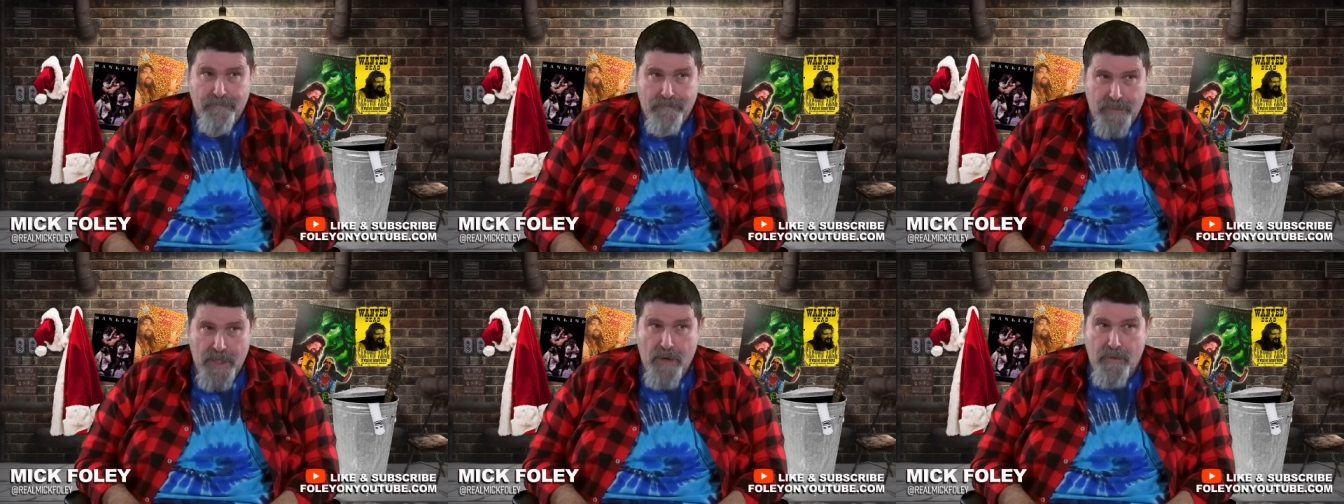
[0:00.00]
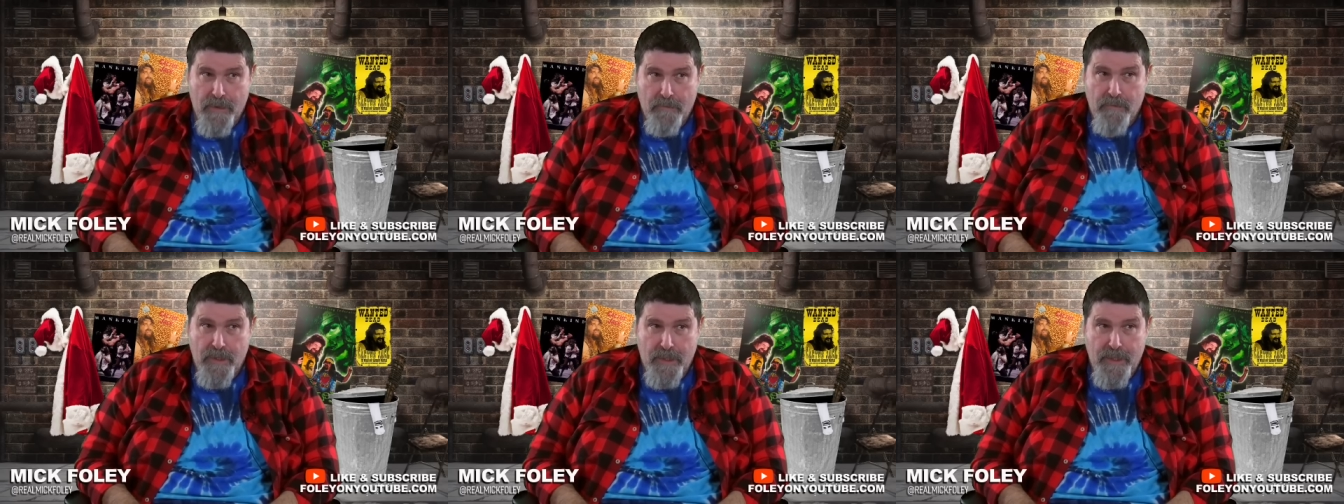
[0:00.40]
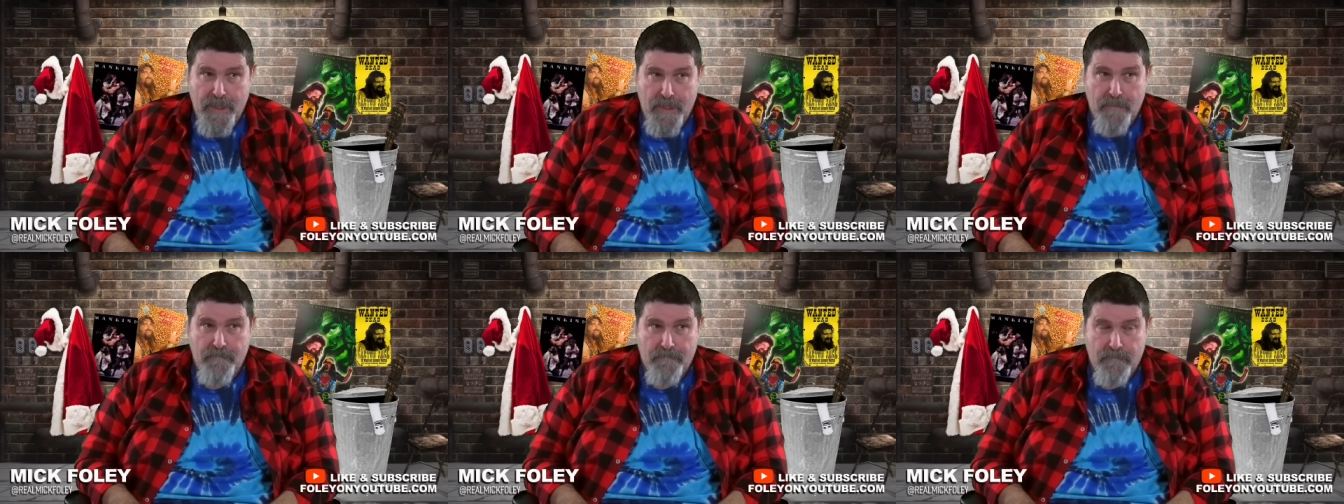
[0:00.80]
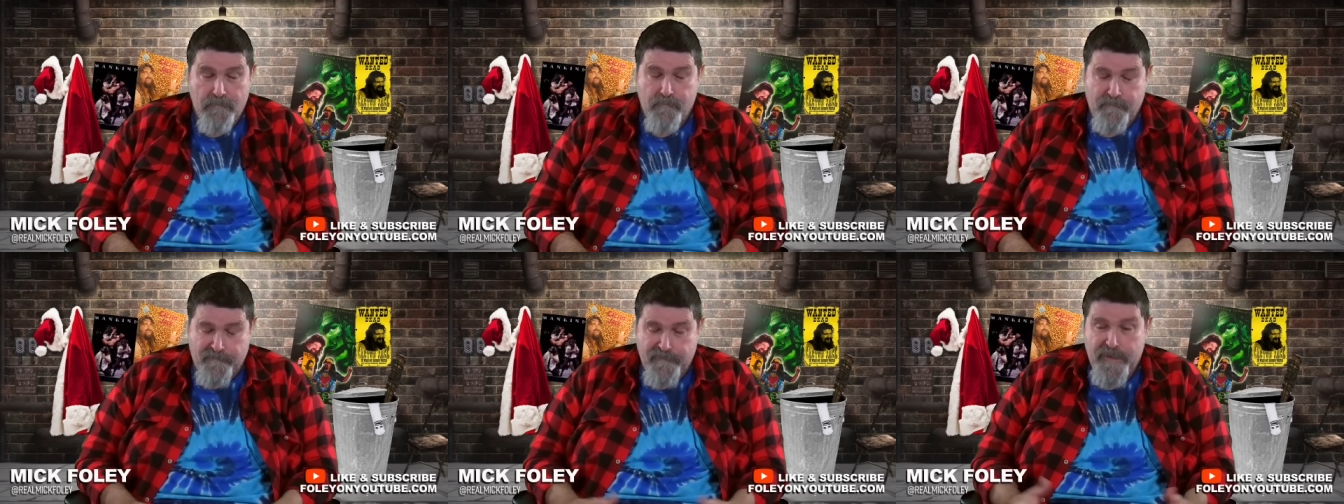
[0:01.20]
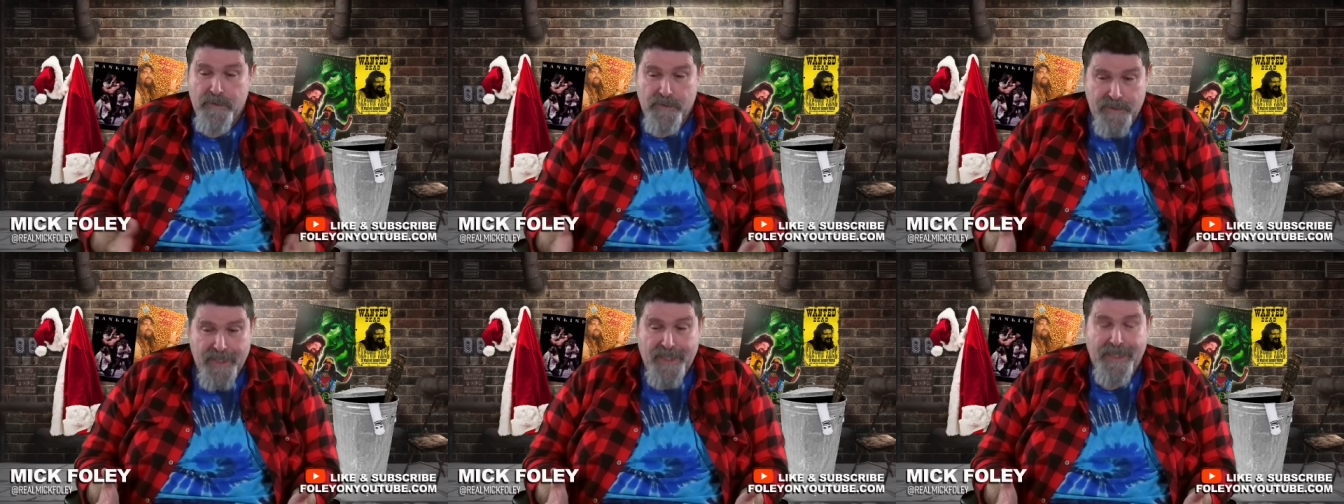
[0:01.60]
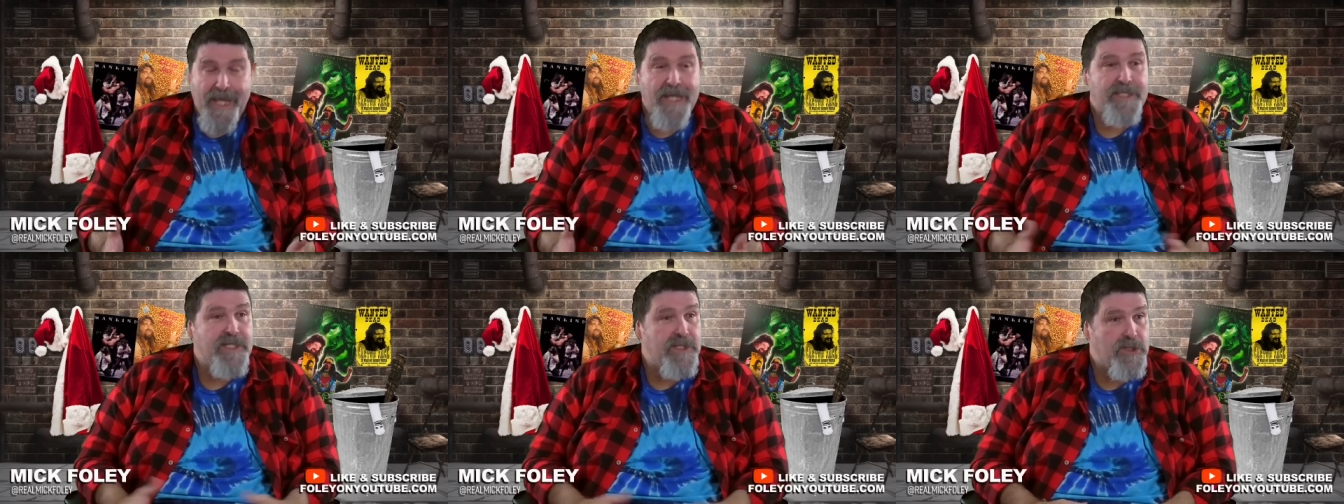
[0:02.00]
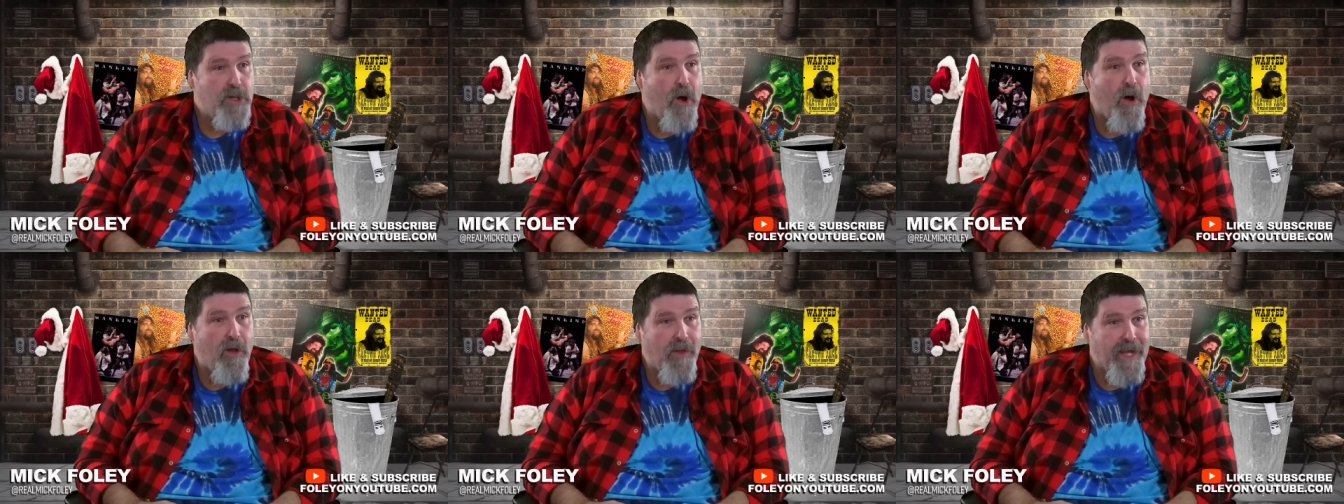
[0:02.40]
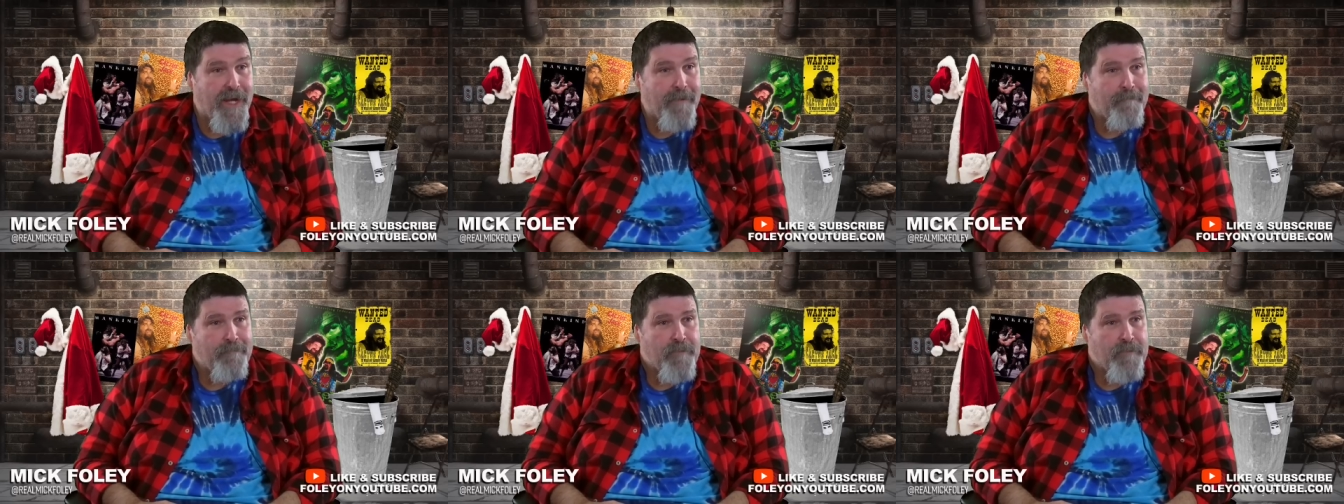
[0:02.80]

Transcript: you know, he really feels like that's his calling.